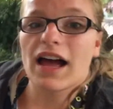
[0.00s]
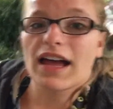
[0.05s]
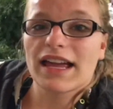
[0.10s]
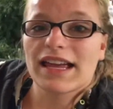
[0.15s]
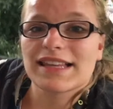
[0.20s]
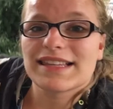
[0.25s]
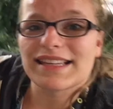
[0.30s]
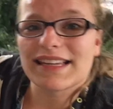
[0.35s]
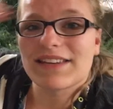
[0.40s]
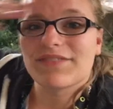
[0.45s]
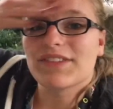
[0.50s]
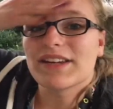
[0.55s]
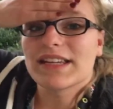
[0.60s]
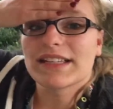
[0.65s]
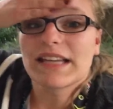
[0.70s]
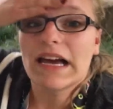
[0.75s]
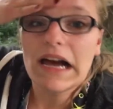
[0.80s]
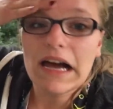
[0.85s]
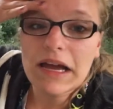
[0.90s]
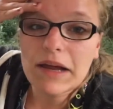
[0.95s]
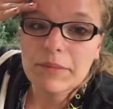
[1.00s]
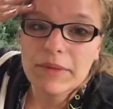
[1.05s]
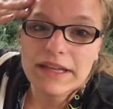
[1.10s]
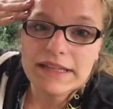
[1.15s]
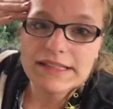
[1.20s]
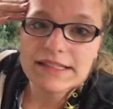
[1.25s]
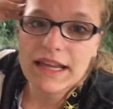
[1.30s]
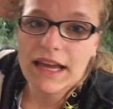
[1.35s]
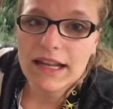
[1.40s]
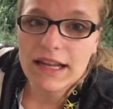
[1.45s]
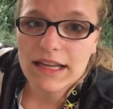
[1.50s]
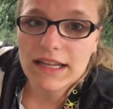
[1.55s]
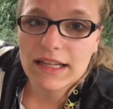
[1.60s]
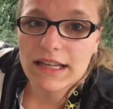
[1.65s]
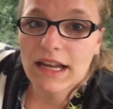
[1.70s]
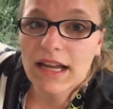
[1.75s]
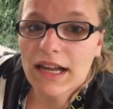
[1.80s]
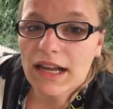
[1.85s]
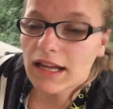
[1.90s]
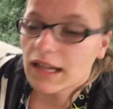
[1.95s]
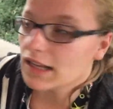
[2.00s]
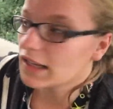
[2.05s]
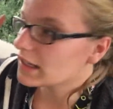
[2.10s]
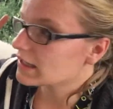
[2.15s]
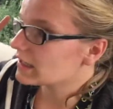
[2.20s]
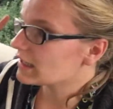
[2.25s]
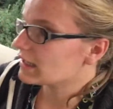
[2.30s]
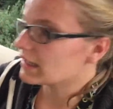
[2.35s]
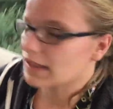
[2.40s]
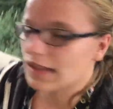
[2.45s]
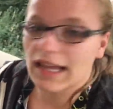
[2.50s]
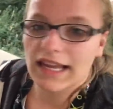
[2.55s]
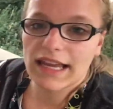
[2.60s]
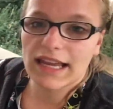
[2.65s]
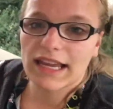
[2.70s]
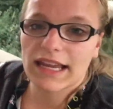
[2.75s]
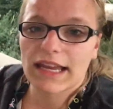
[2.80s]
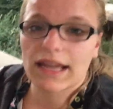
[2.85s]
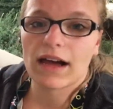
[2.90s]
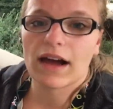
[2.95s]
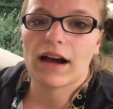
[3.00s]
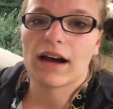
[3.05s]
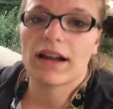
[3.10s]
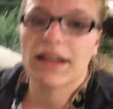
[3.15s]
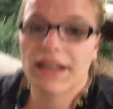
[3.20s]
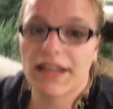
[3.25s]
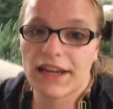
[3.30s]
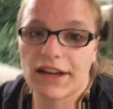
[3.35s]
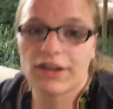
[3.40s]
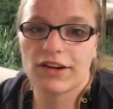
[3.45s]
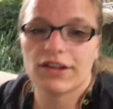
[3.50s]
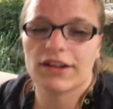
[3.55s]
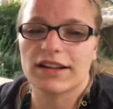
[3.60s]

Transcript: it's evening time it's getting late here